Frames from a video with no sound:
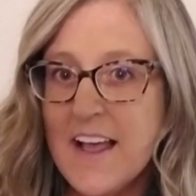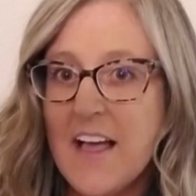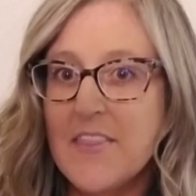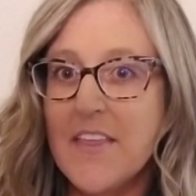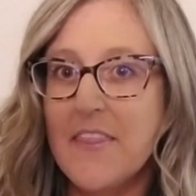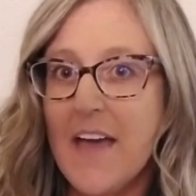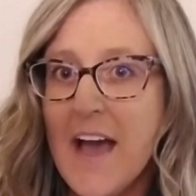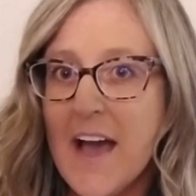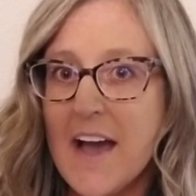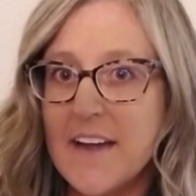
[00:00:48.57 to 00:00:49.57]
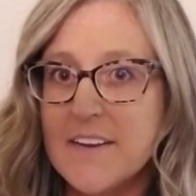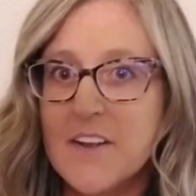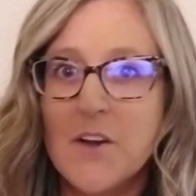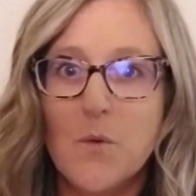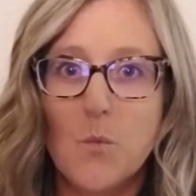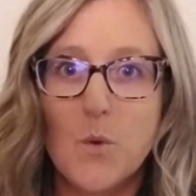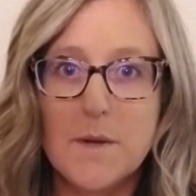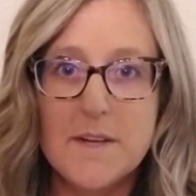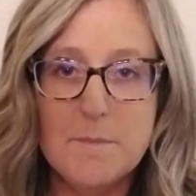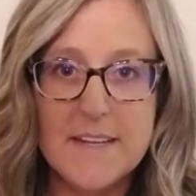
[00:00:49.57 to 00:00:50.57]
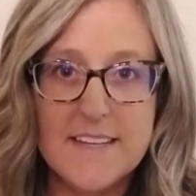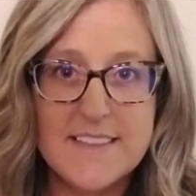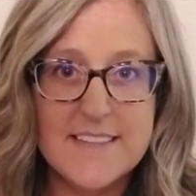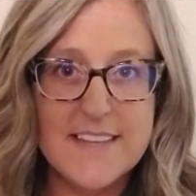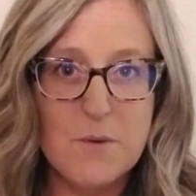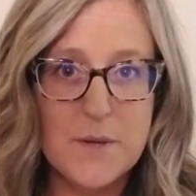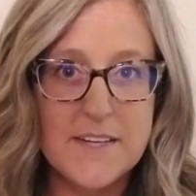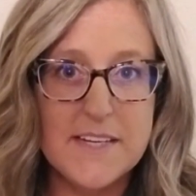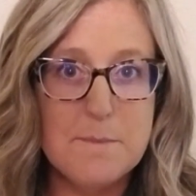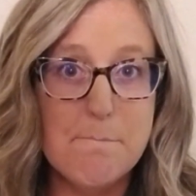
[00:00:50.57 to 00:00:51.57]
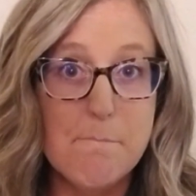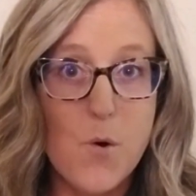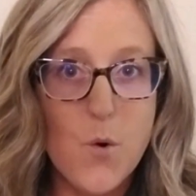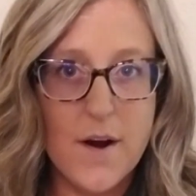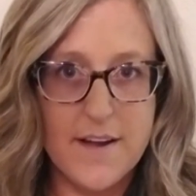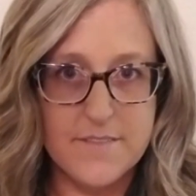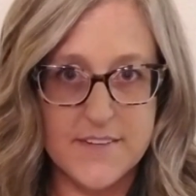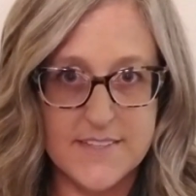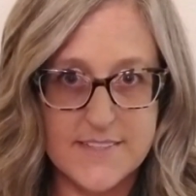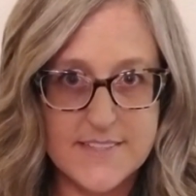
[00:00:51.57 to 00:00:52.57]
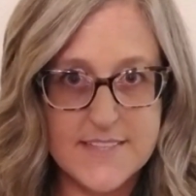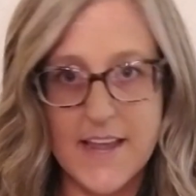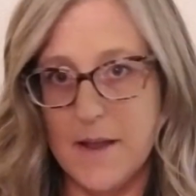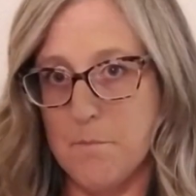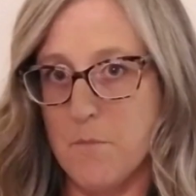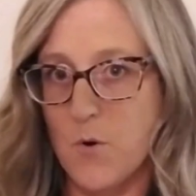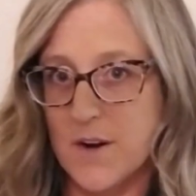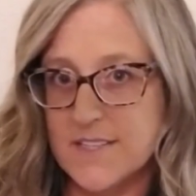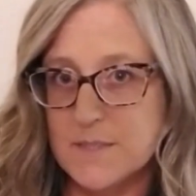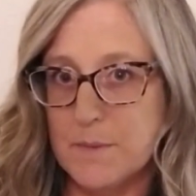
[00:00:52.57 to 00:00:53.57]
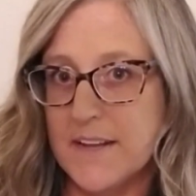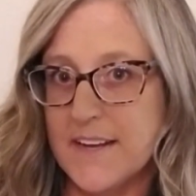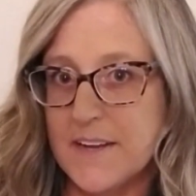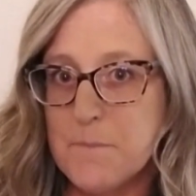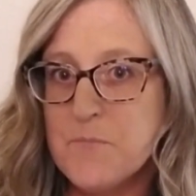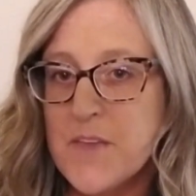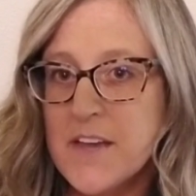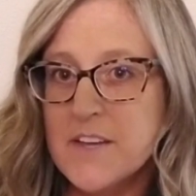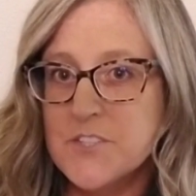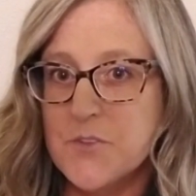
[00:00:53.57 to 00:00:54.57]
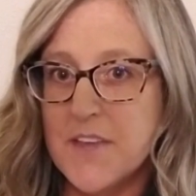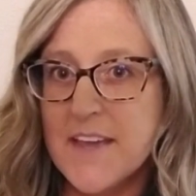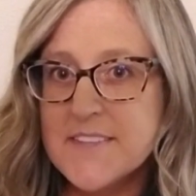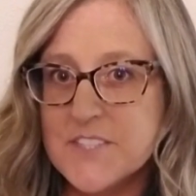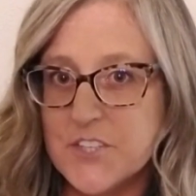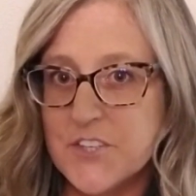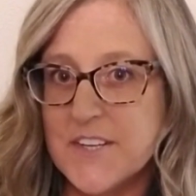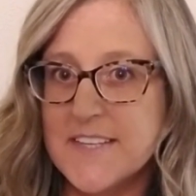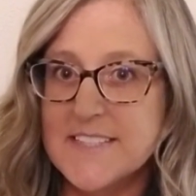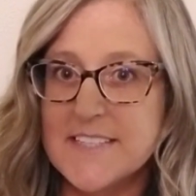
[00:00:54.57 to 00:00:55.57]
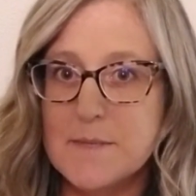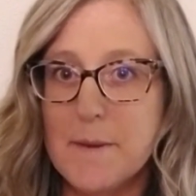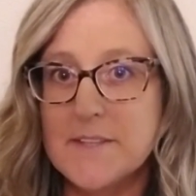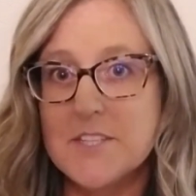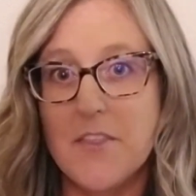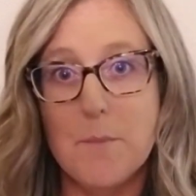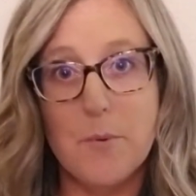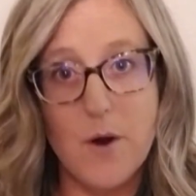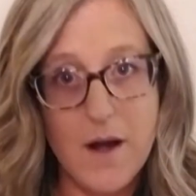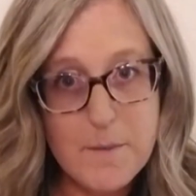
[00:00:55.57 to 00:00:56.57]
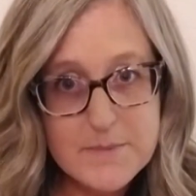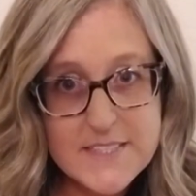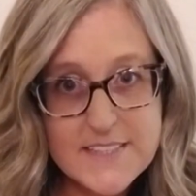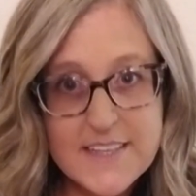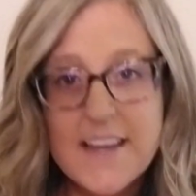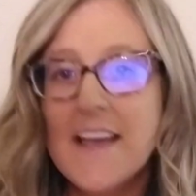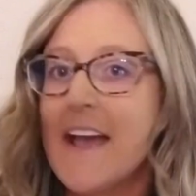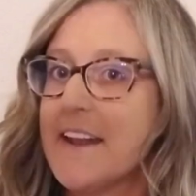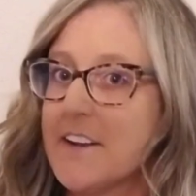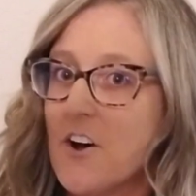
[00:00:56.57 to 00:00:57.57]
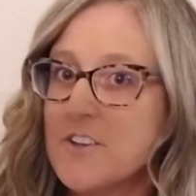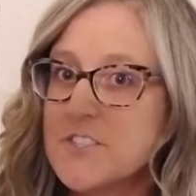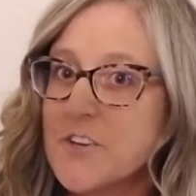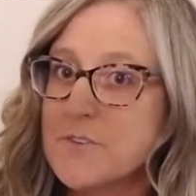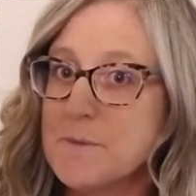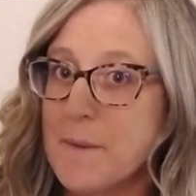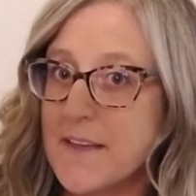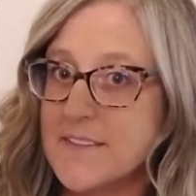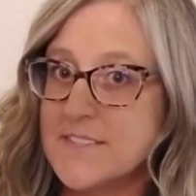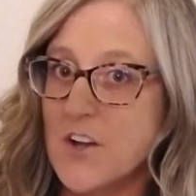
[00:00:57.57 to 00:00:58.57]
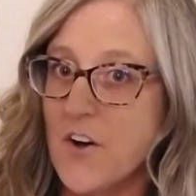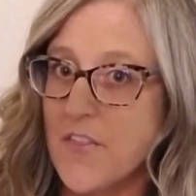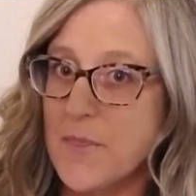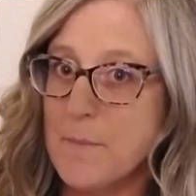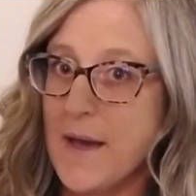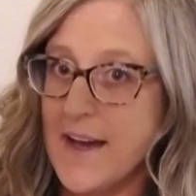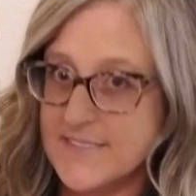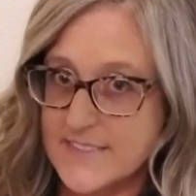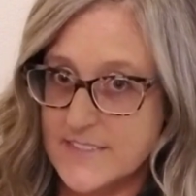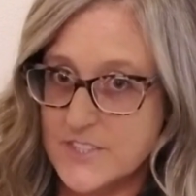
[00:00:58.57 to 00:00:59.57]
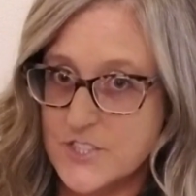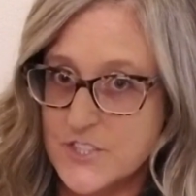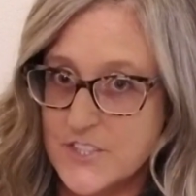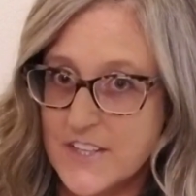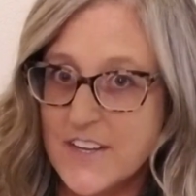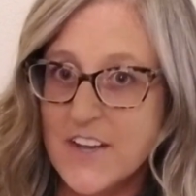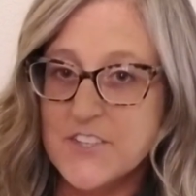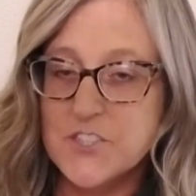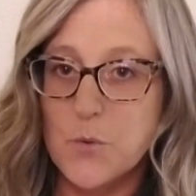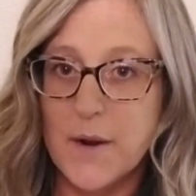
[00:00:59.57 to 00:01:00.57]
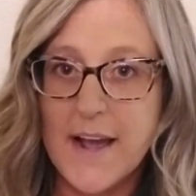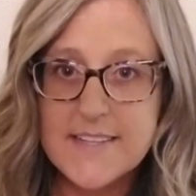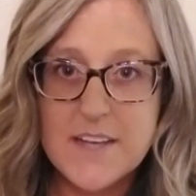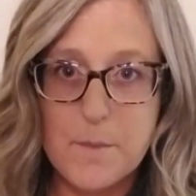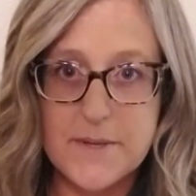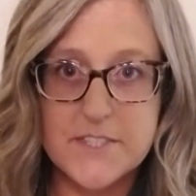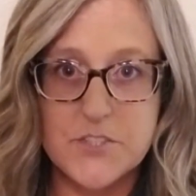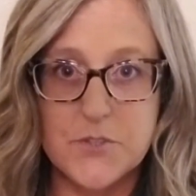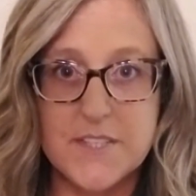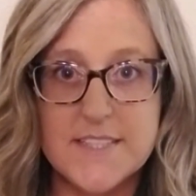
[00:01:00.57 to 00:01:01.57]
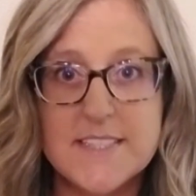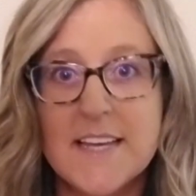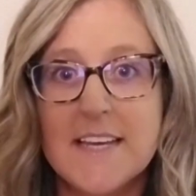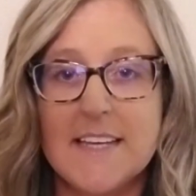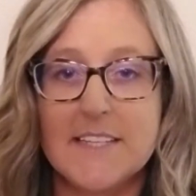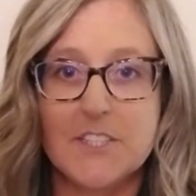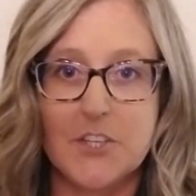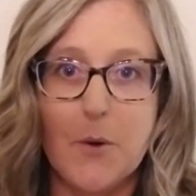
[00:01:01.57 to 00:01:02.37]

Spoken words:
then that would mean that they would need more evidence and more explaining. So the answer is it depends on the prompt and it also depends on the passage. So what I tell my students is to go